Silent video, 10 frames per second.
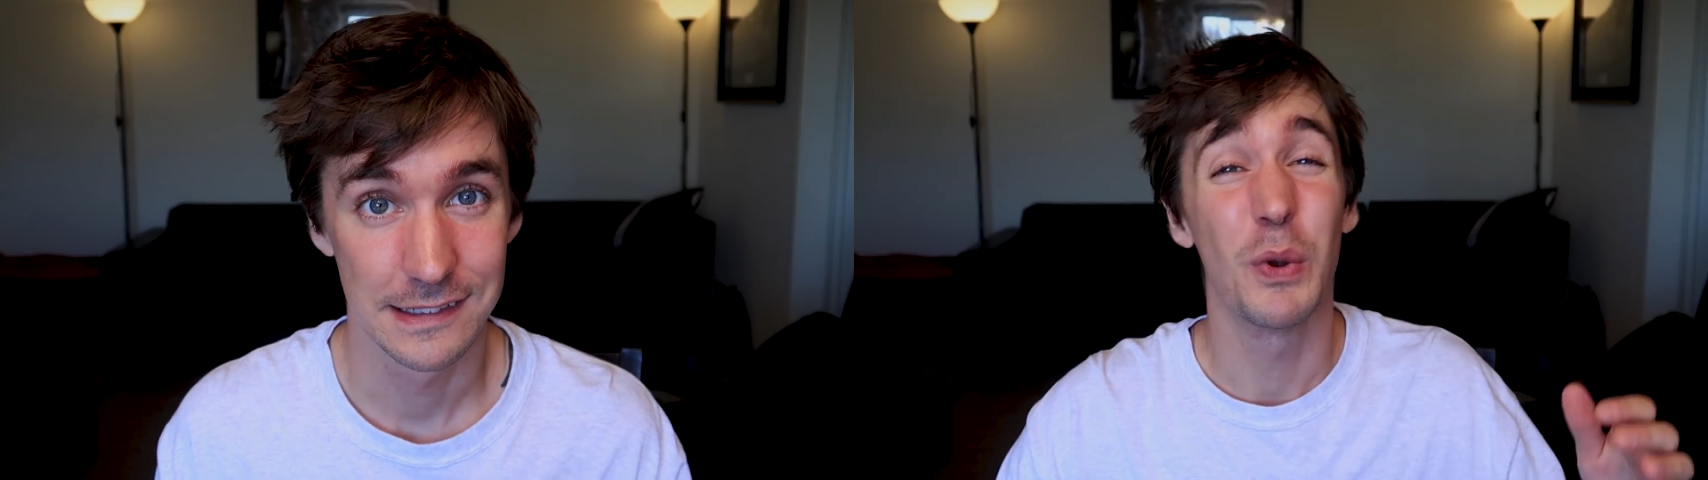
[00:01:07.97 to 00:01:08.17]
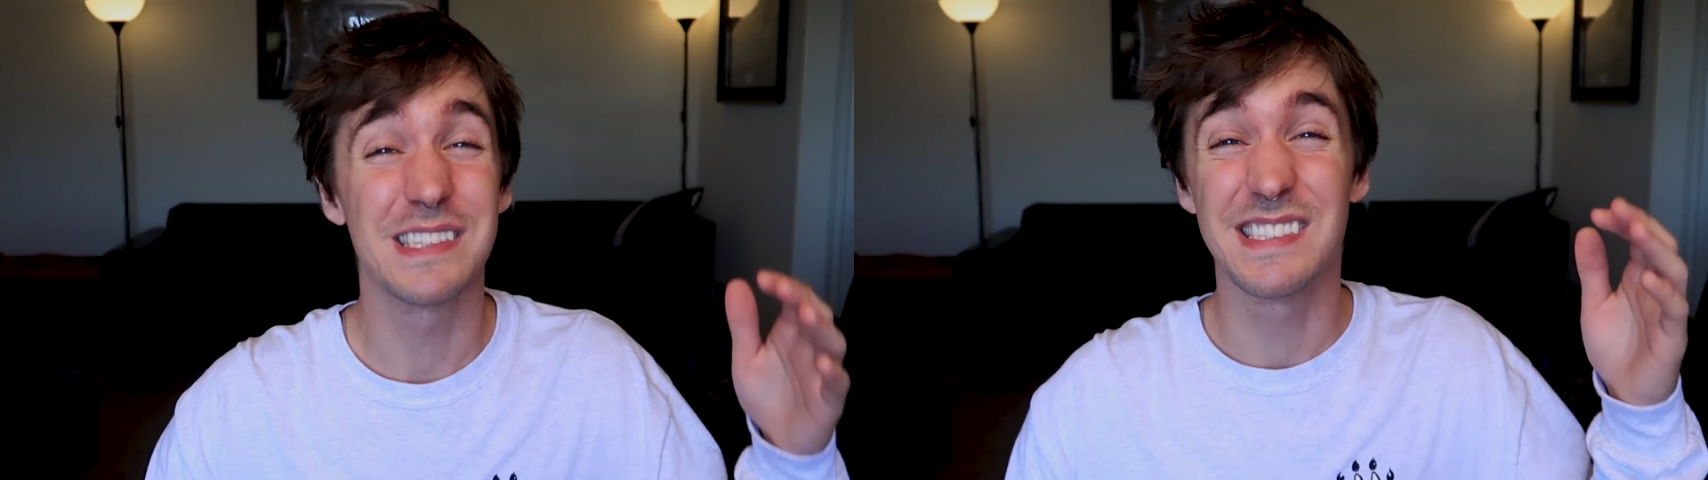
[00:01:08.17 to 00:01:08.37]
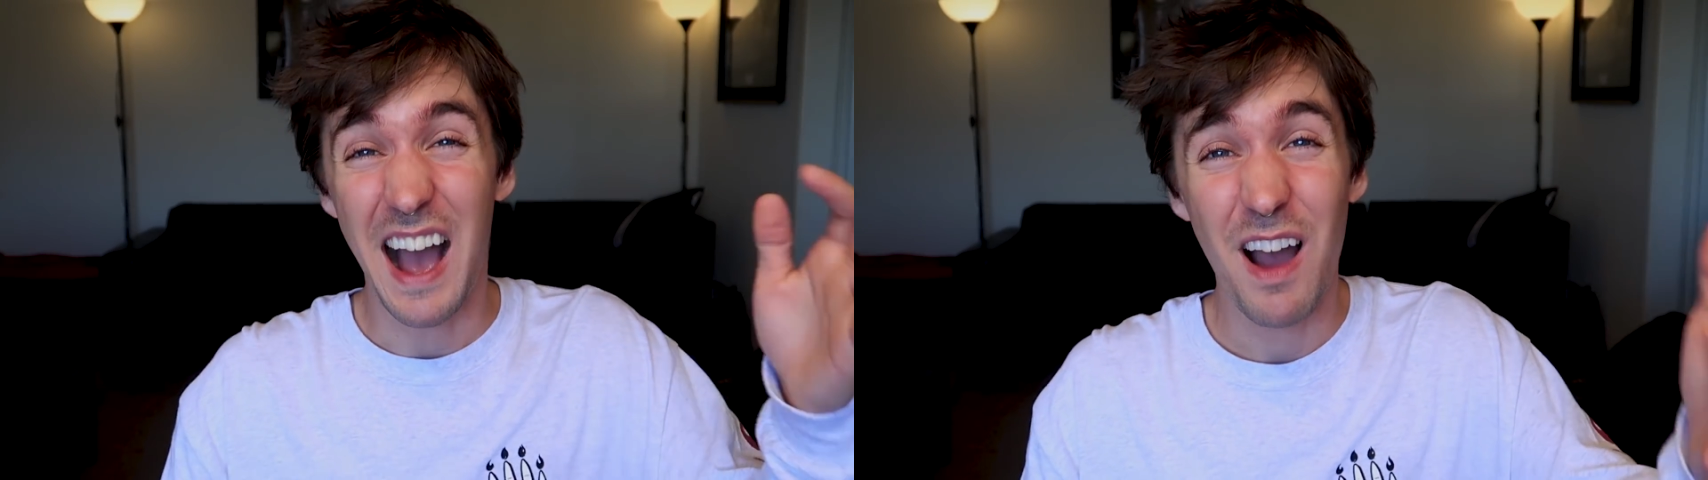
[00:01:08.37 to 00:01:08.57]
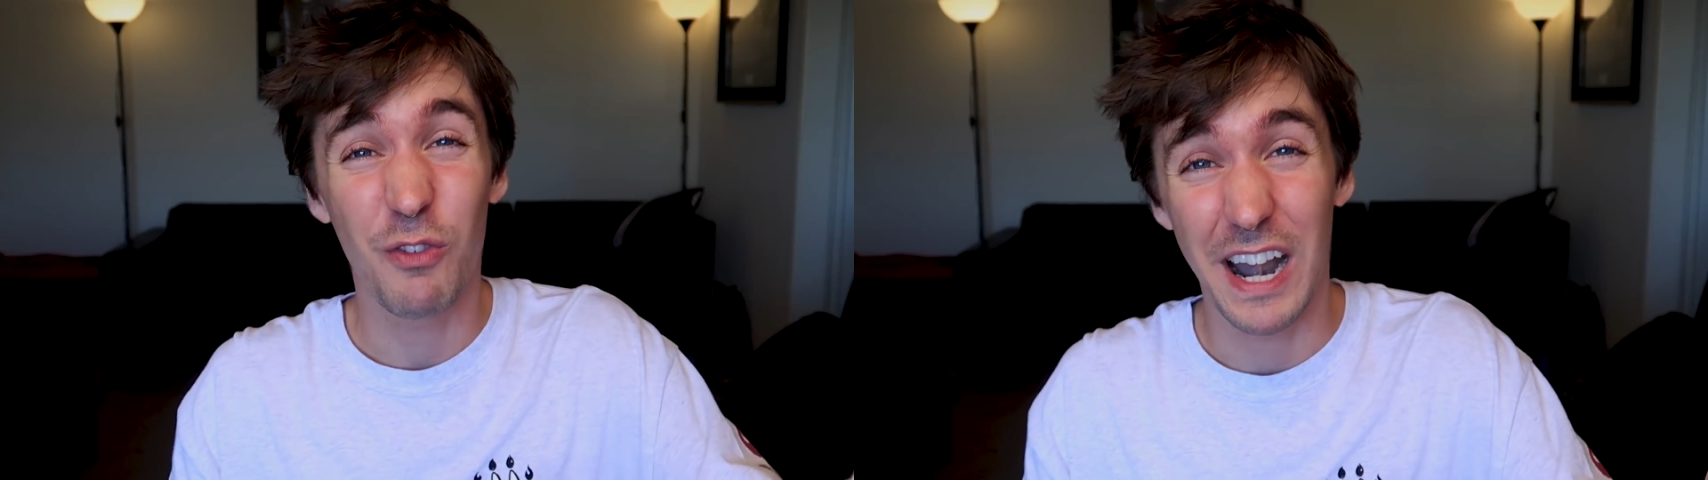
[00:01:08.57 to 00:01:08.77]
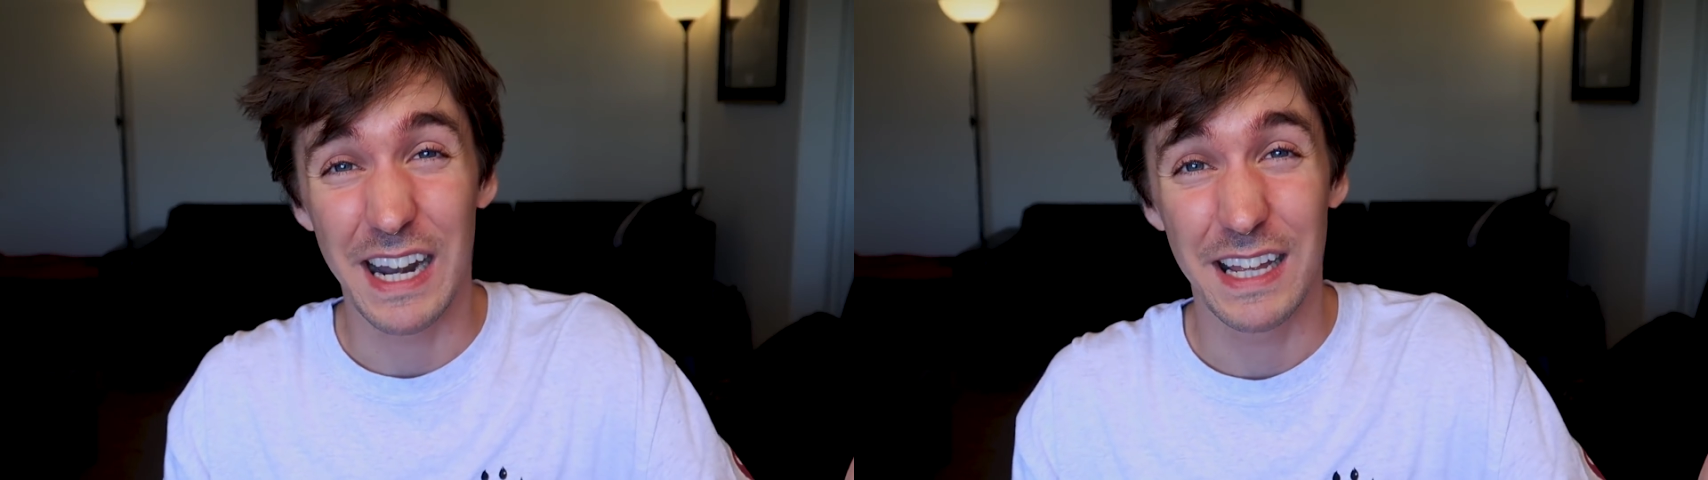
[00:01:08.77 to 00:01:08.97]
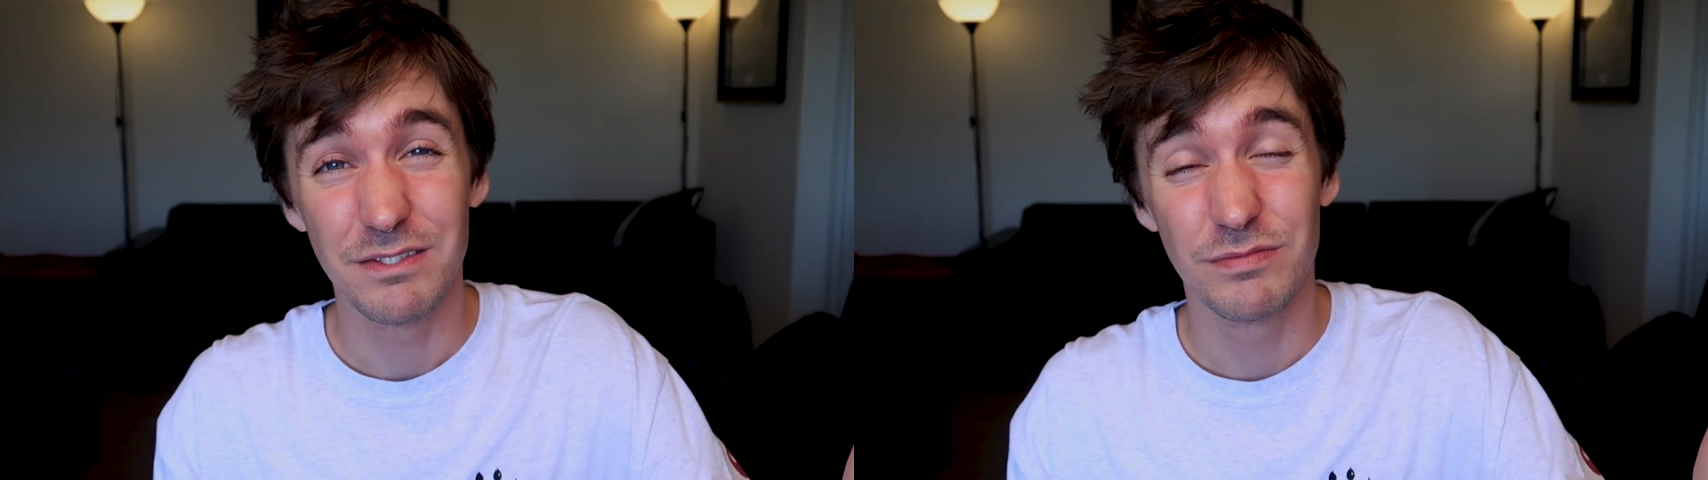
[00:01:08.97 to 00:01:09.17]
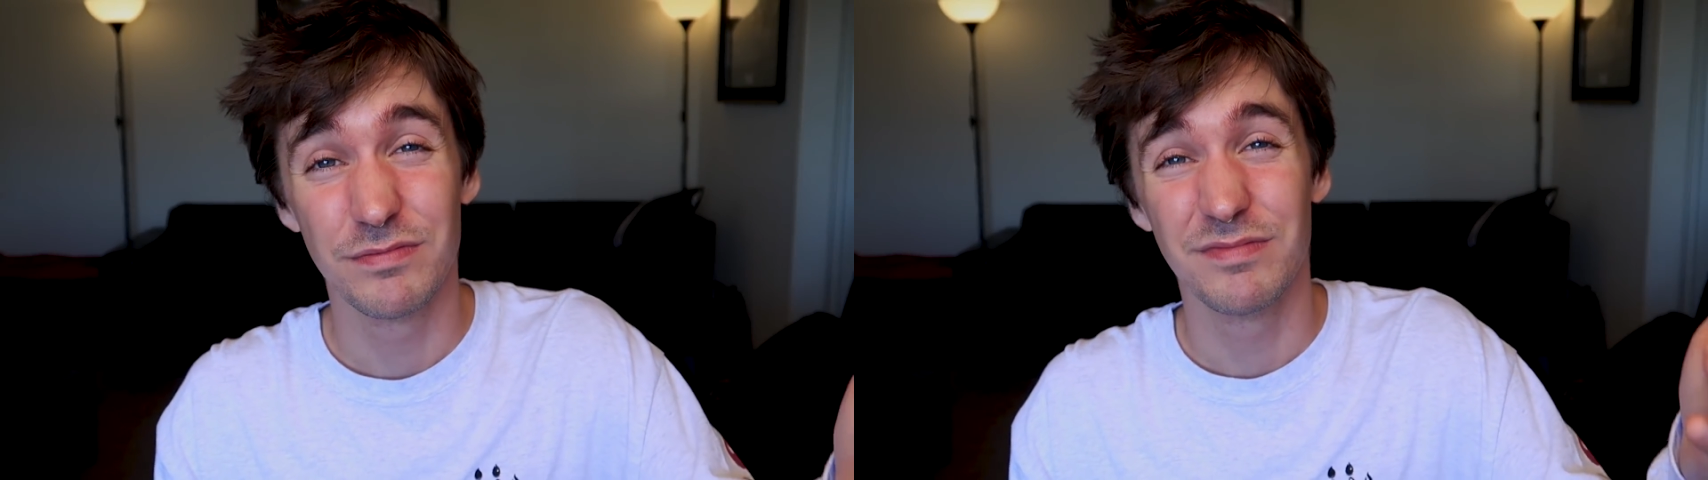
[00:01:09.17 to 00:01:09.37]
But when it's not raining,